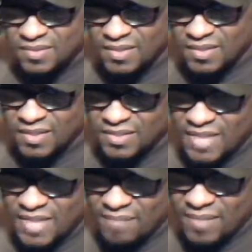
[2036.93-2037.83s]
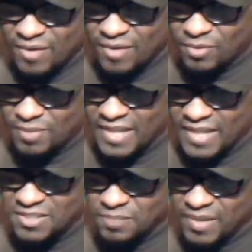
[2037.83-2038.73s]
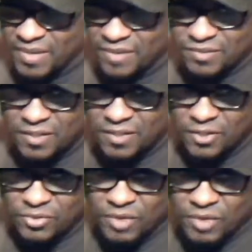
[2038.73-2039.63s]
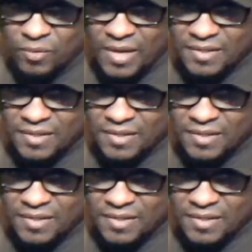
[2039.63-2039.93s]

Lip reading: Is that metal or plastic pedals? You know what?